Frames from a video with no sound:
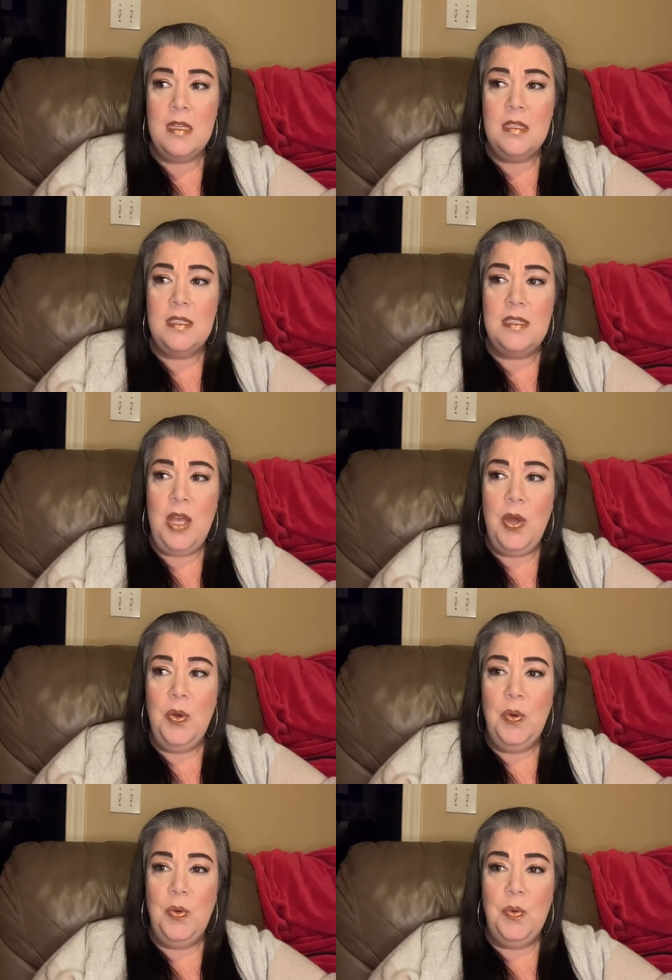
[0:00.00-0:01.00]

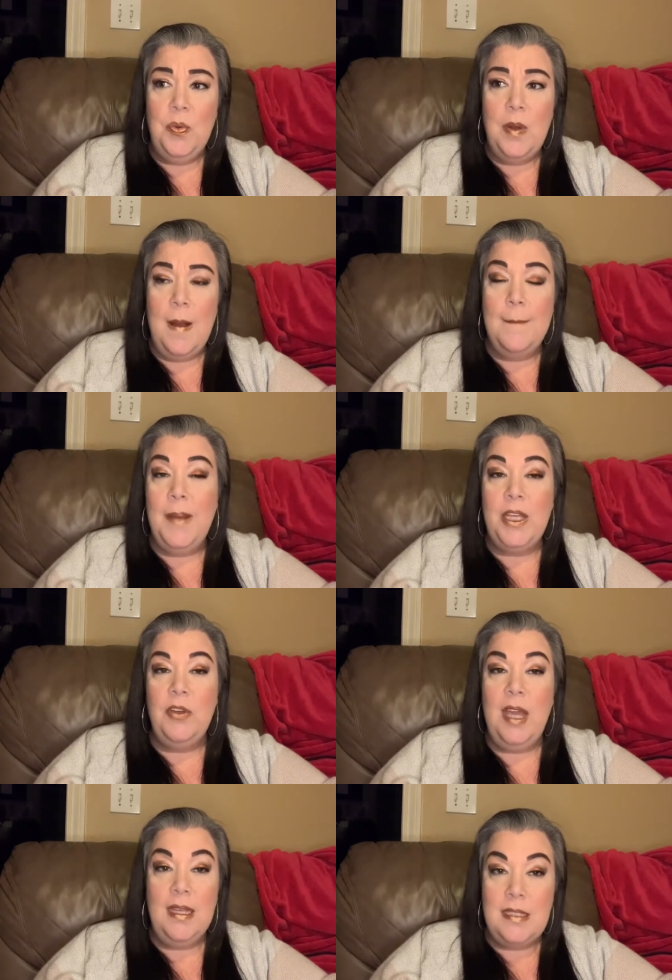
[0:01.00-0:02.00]
So, but you
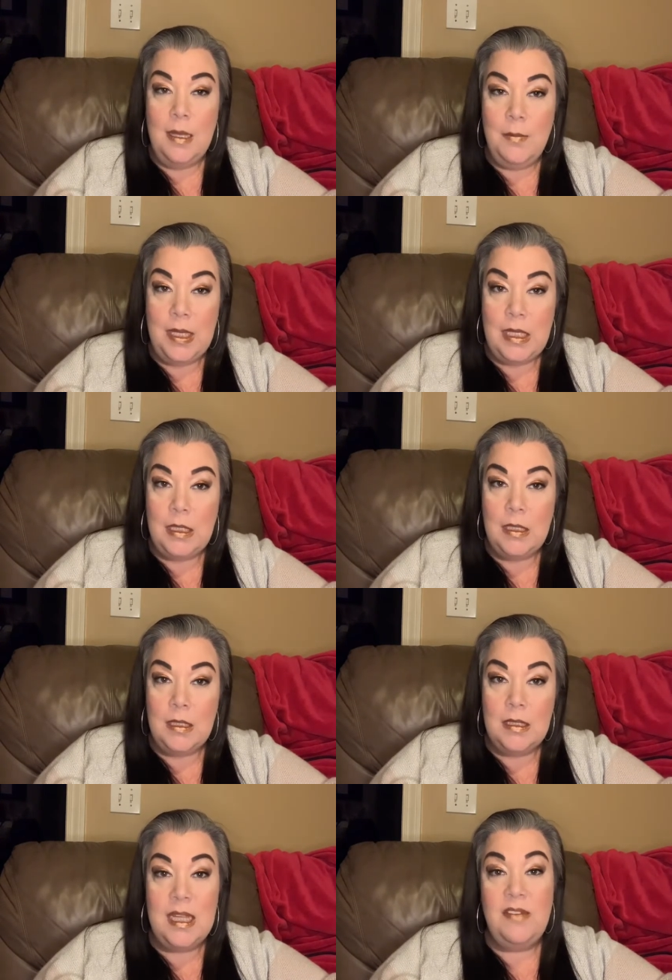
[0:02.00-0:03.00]
can't tell me
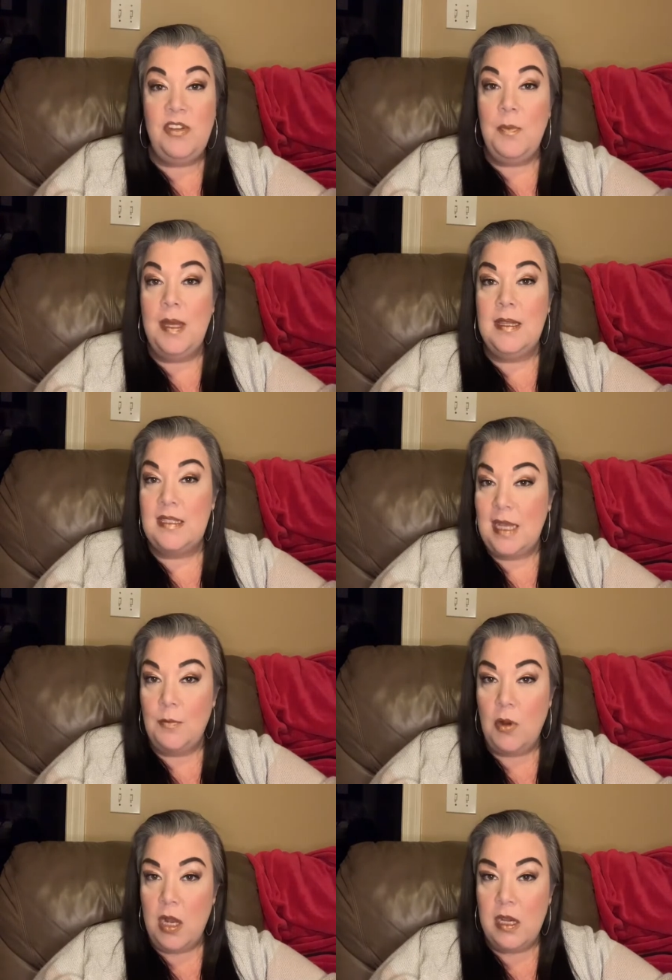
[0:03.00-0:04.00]
that if you made the same
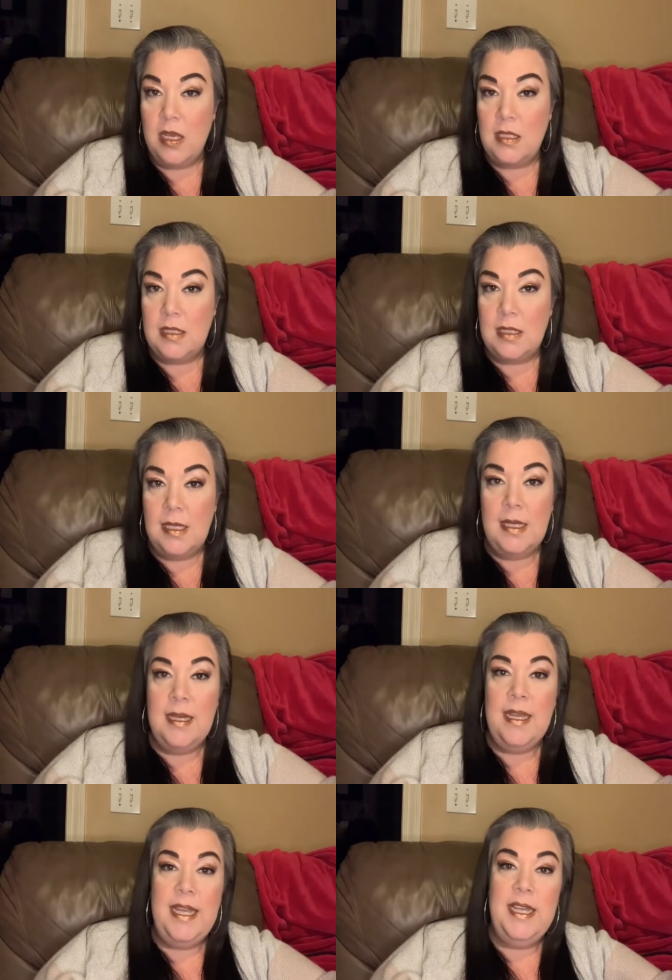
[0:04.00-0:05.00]
product
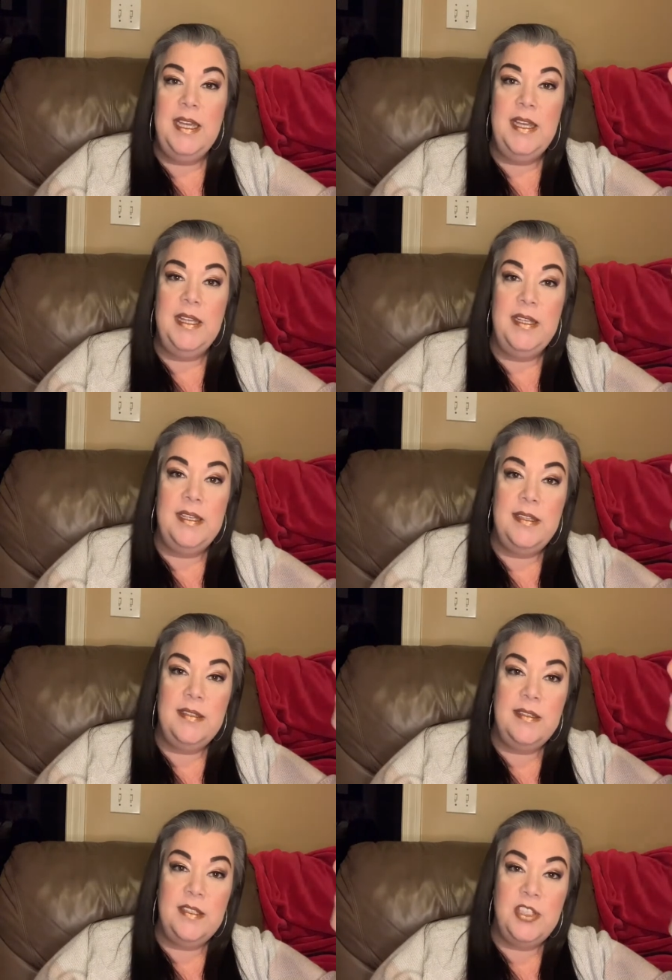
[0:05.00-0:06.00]
in
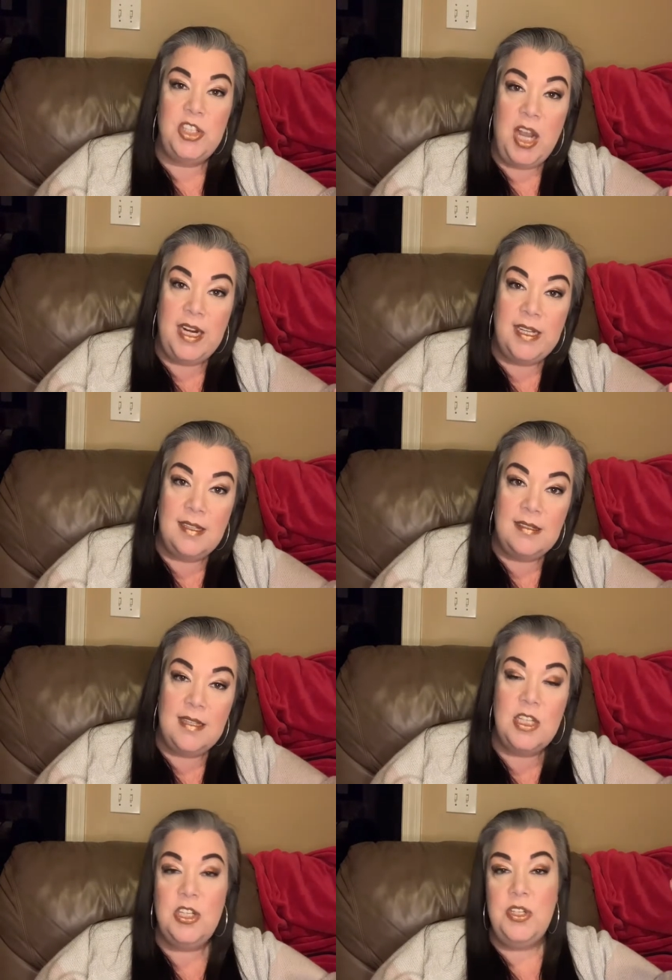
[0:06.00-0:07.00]
China
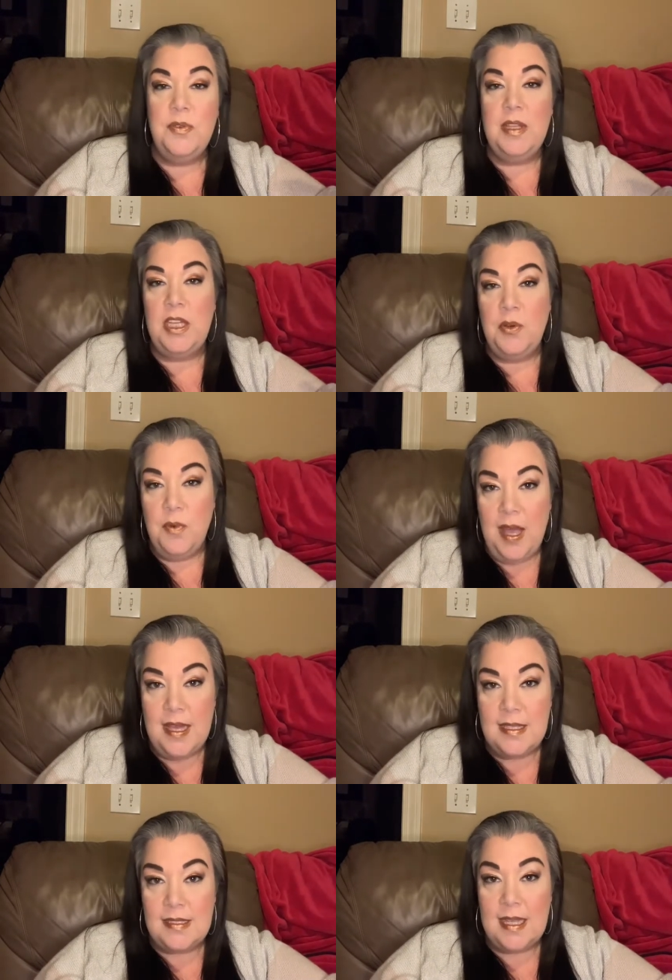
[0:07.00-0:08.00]
that you do in the
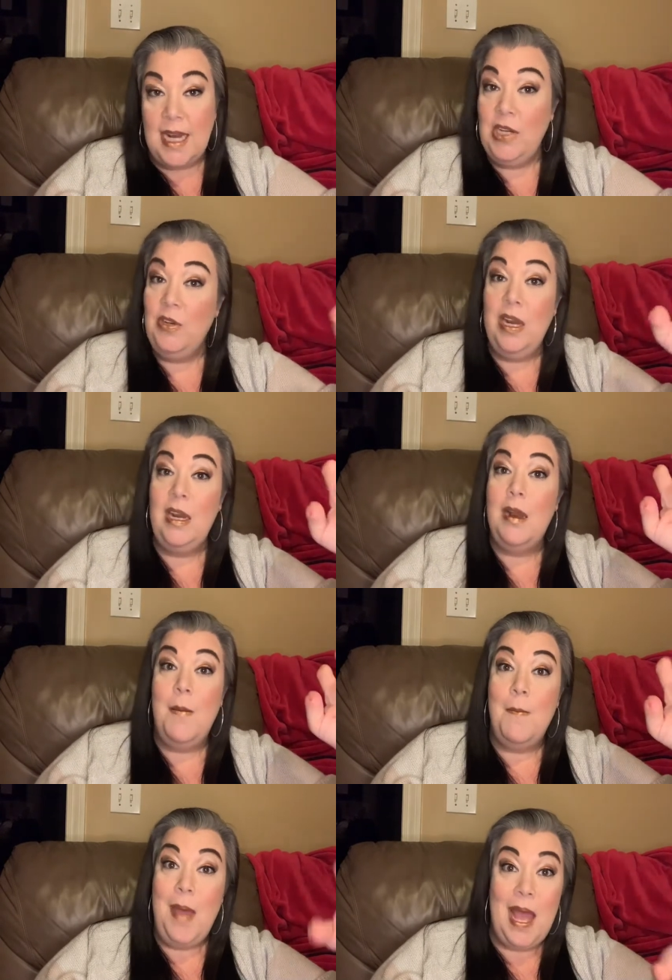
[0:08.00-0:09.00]
US and you did in a
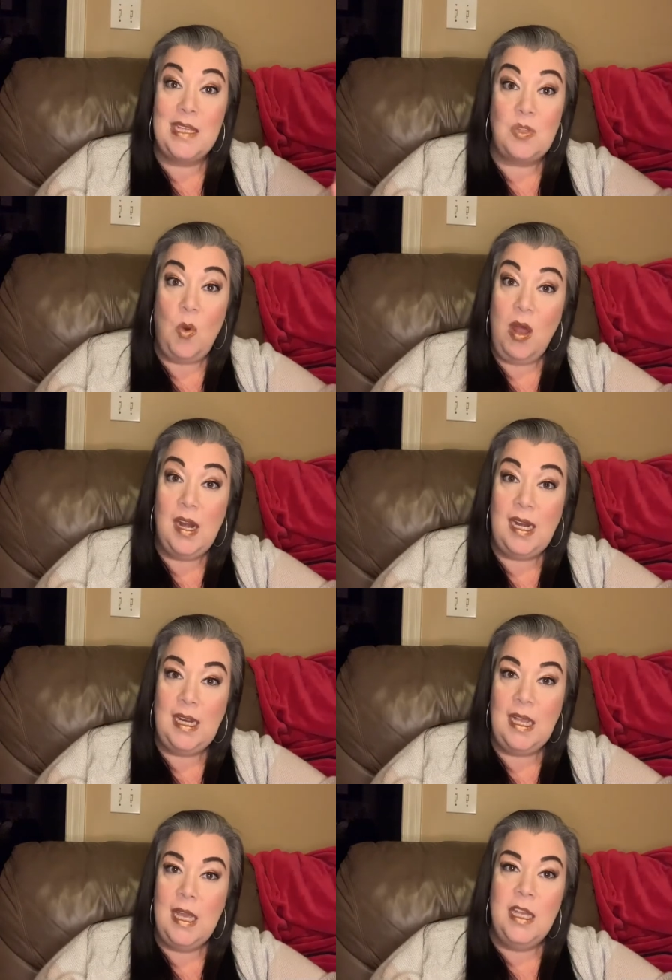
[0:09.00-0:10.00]
mass
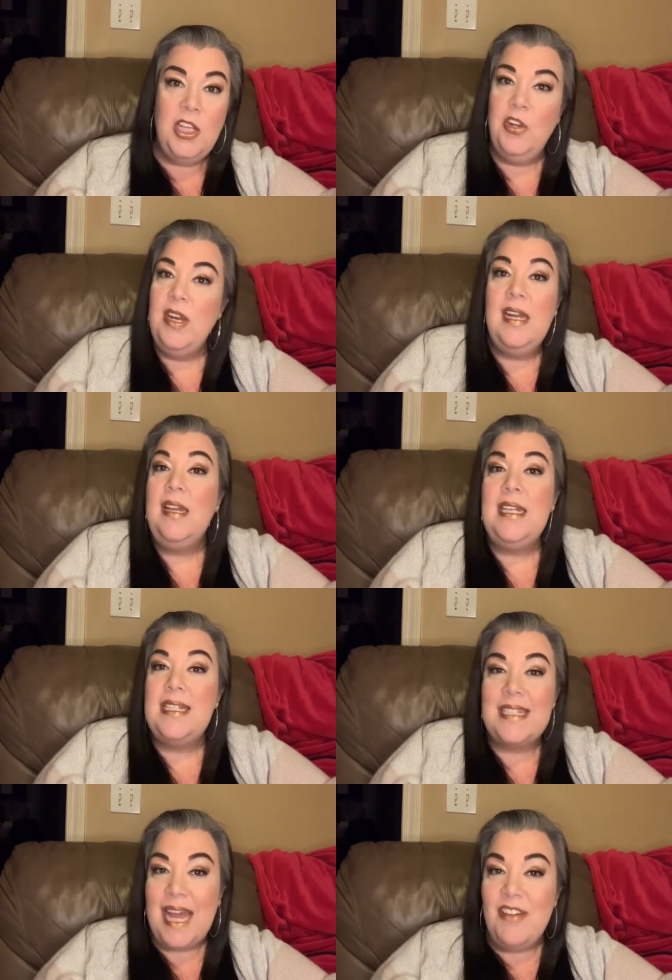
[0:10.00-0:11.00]
quantity, you didn't at
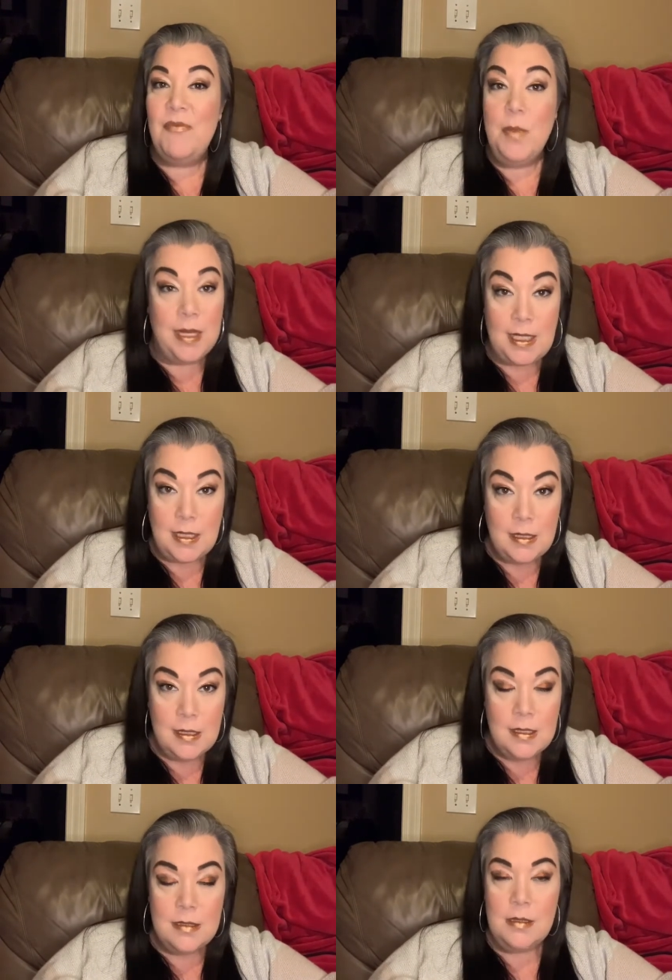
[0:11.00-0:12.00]
least save money.
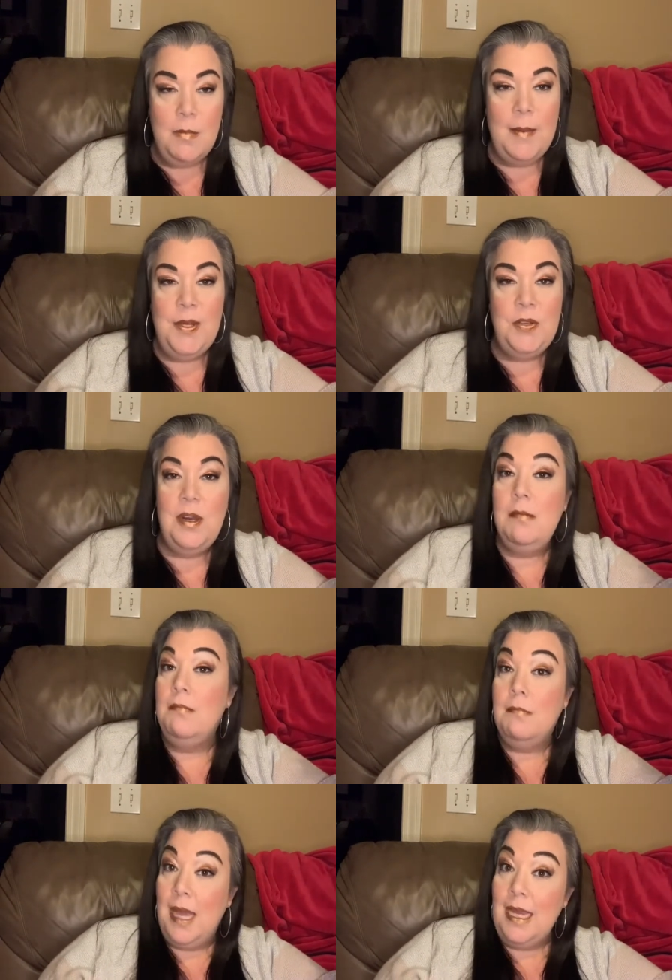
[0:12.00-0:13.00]
So maybe you
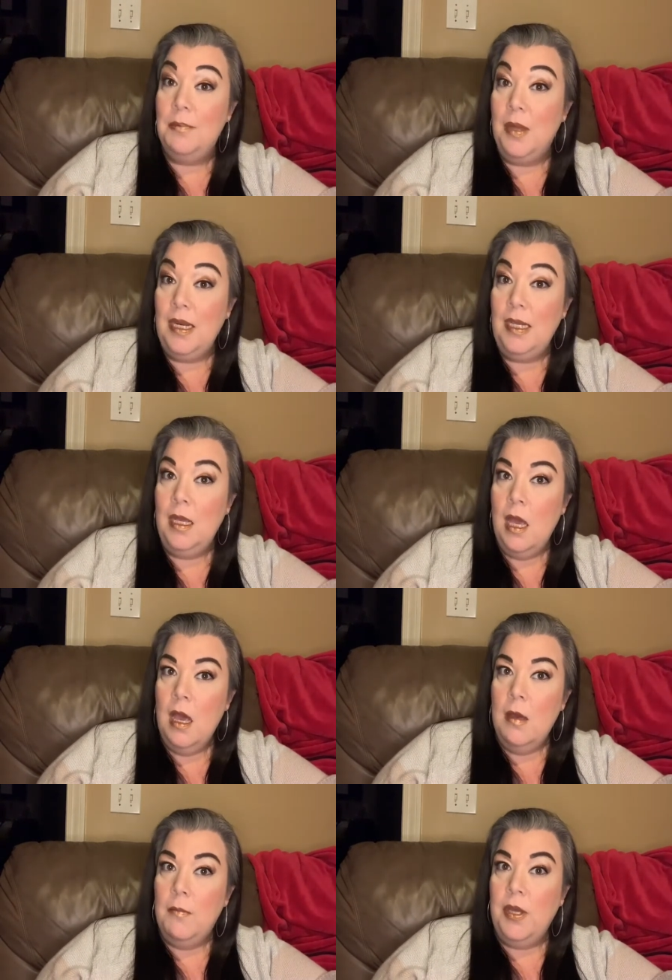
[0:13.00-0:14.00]
didn't make money,
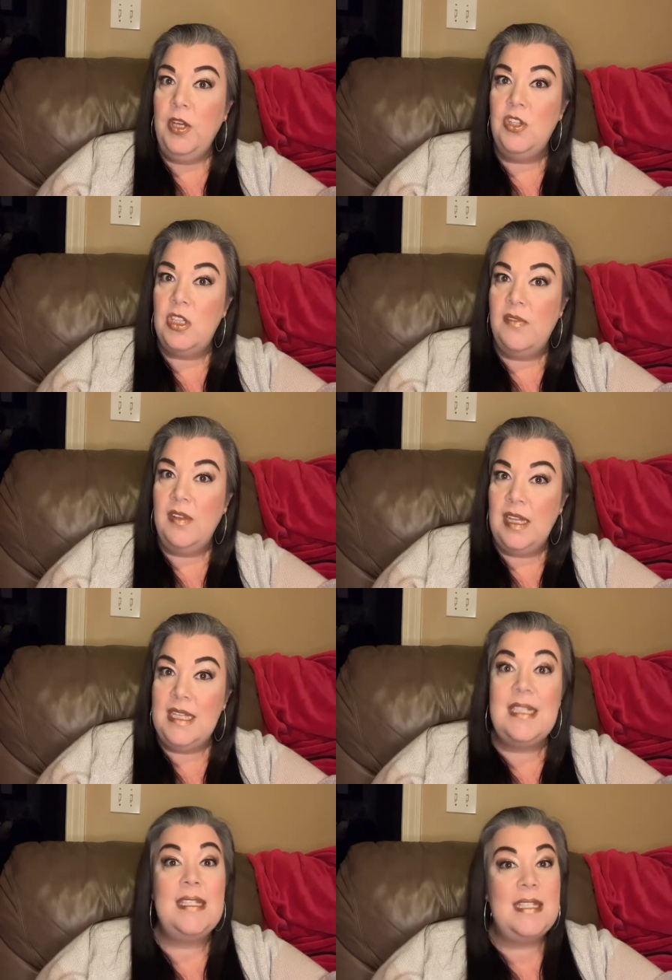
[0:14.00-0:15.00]
but you should have at
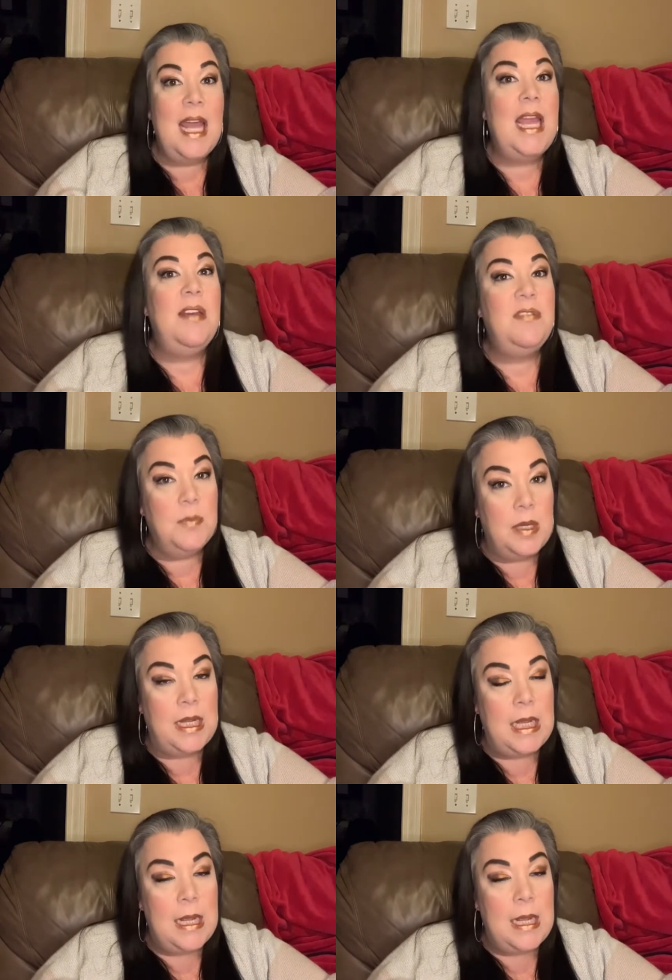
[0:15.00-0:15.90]
least saved money.